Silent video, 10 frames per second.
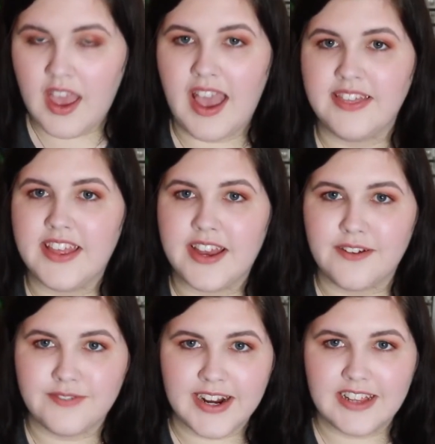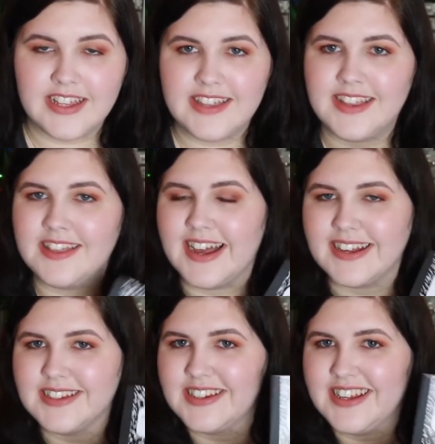And then finally, the
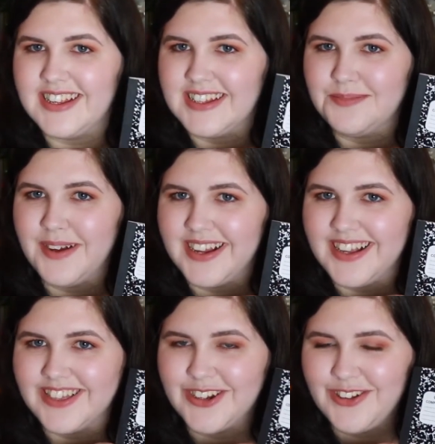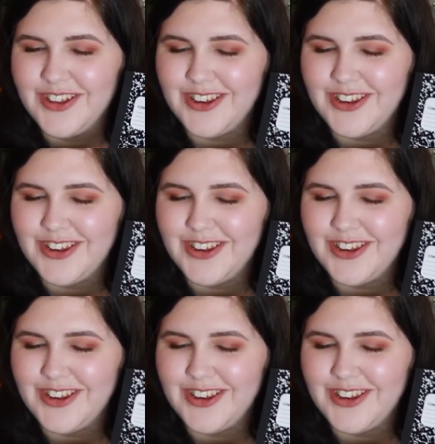last is my little